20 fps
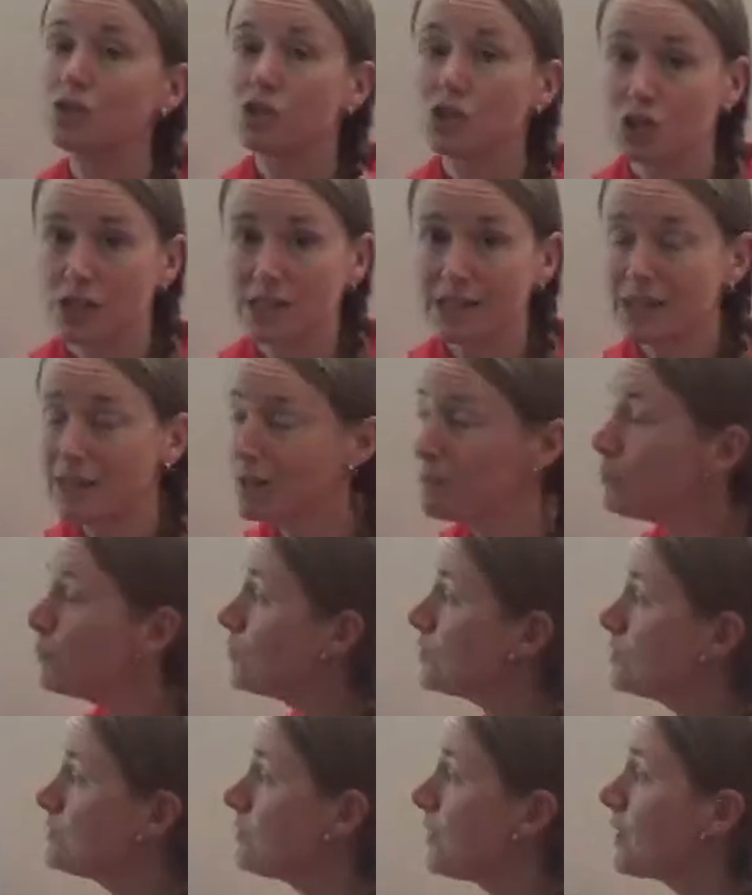just like
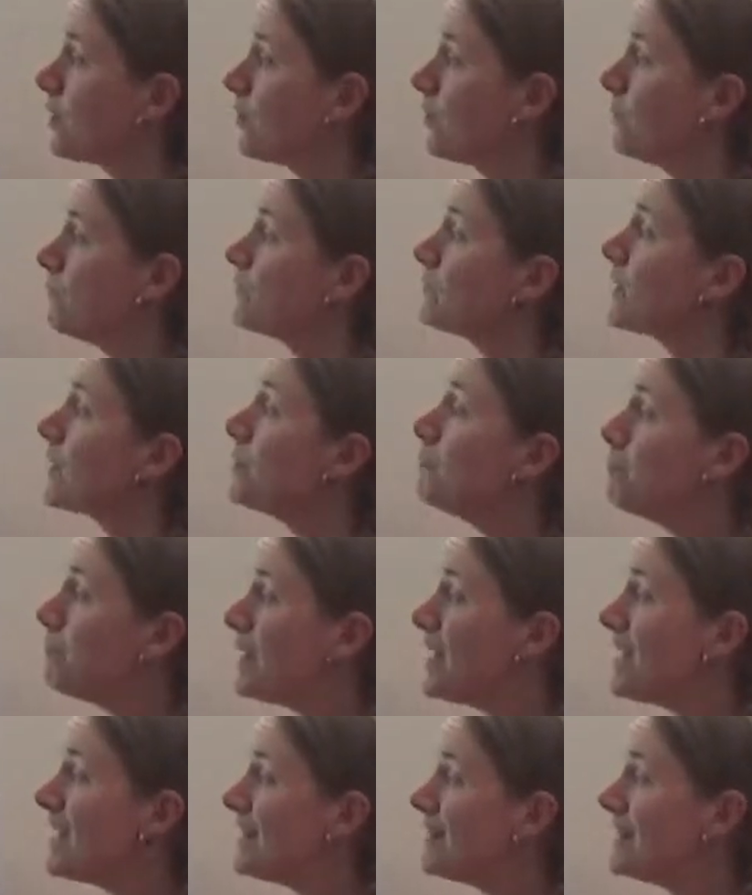Bohr's model,
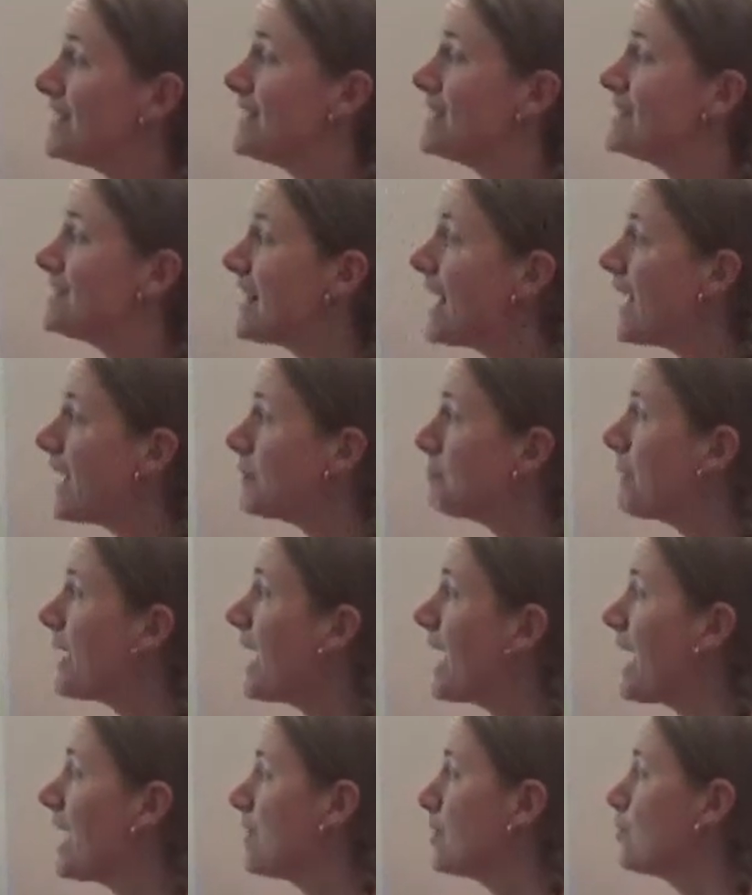but the exact
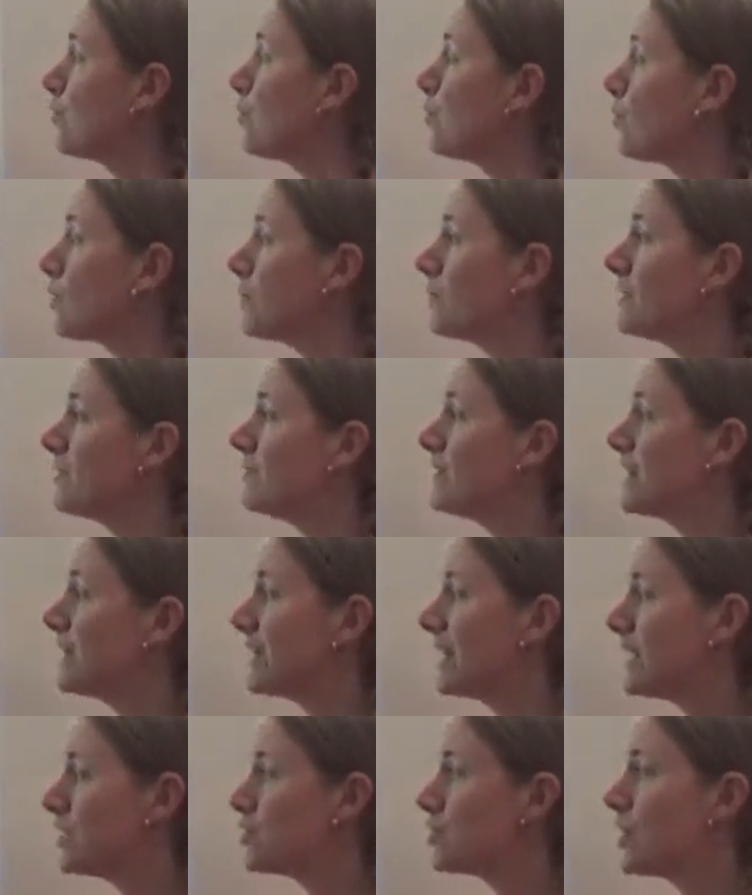path or orbit of the
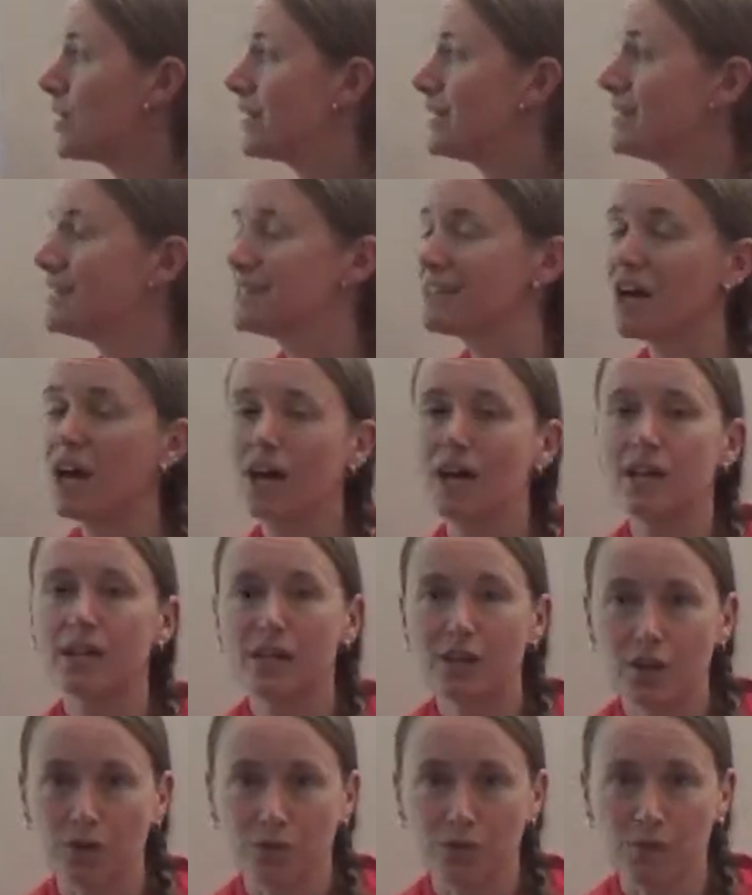electron is
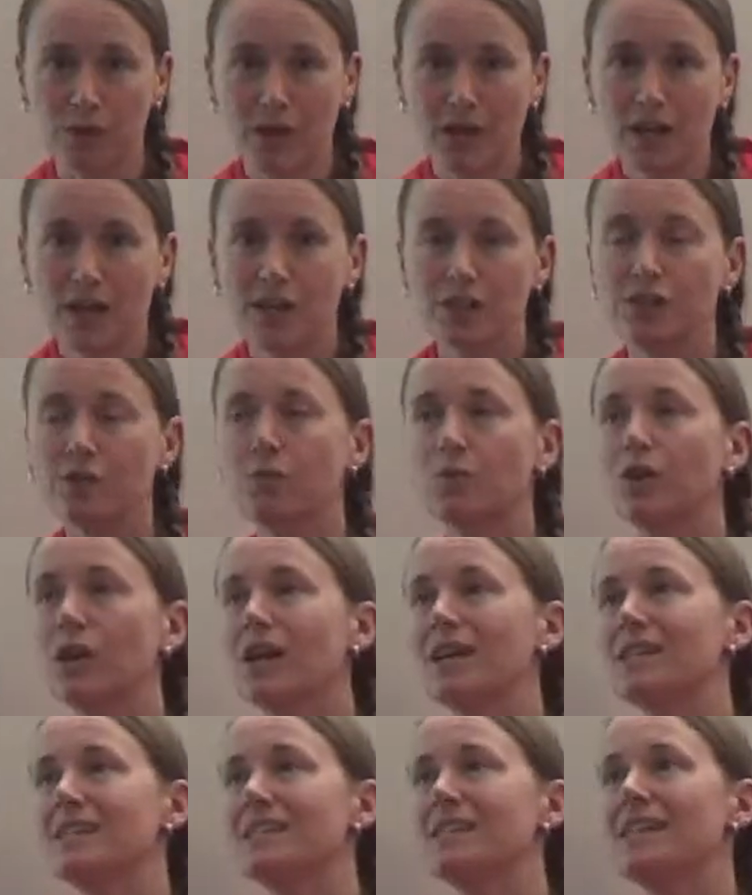unknown. So we're
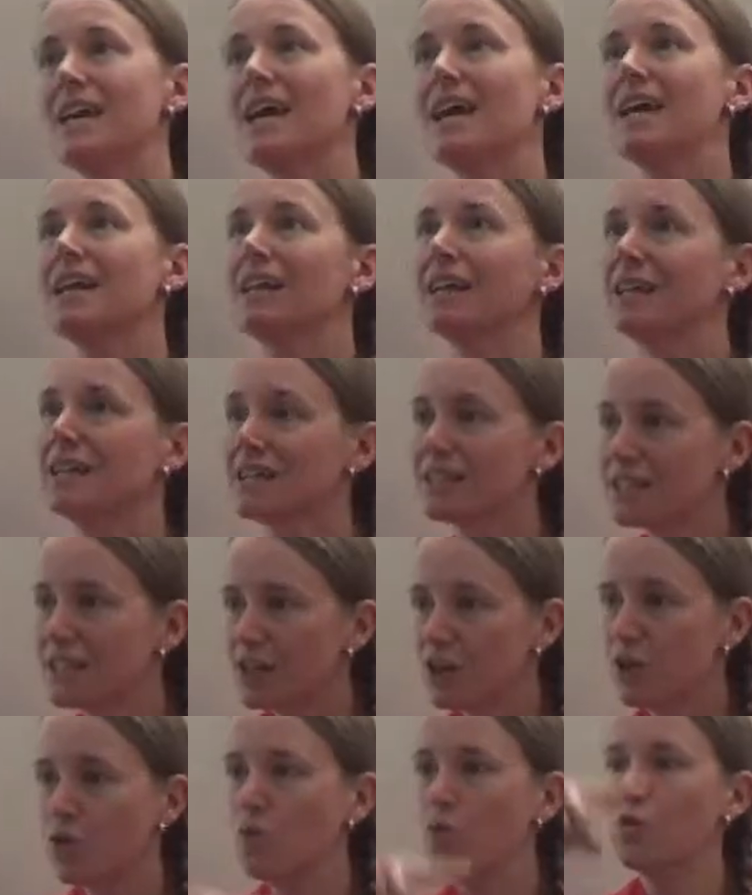not saying like it's going
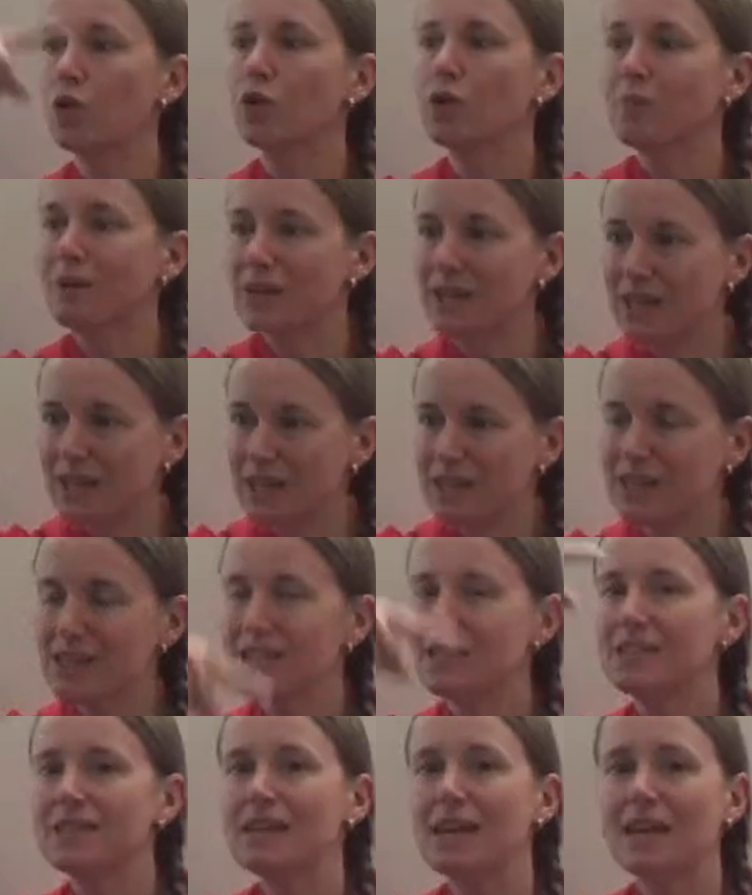to orbit in the
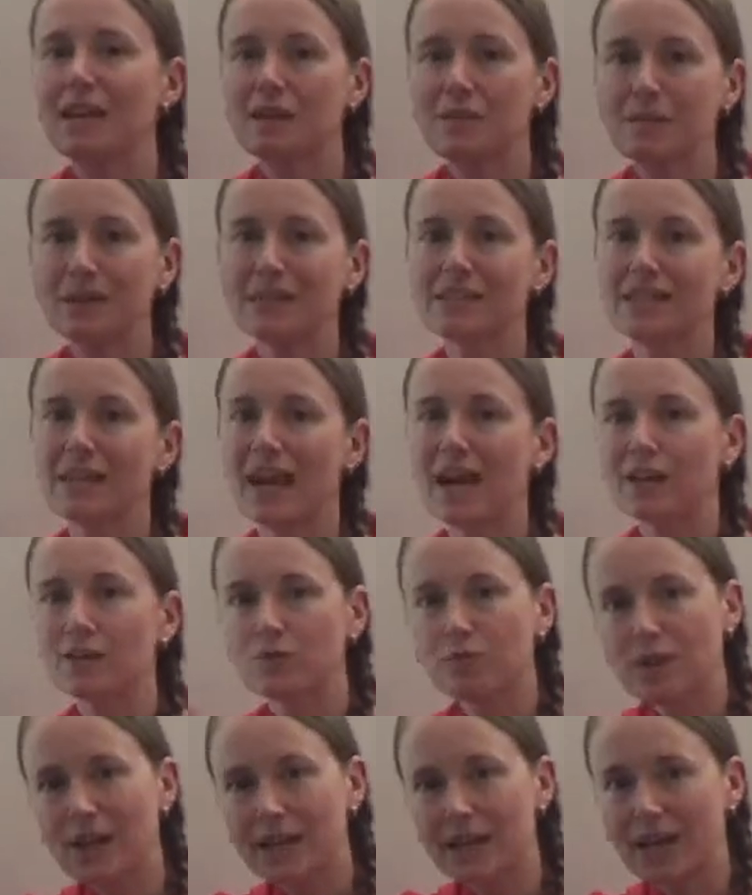same exact
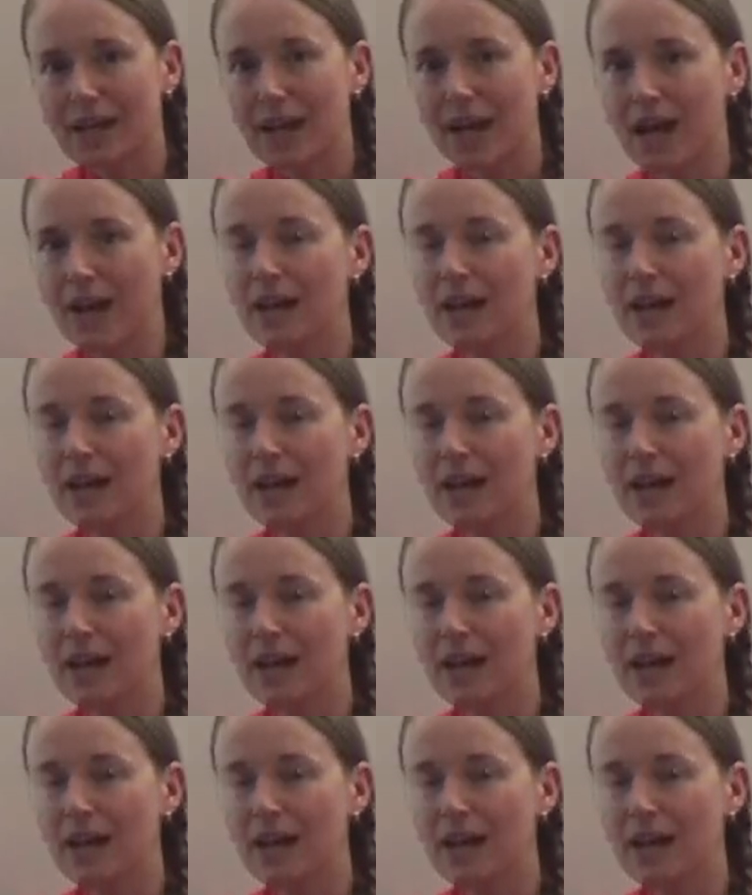radii.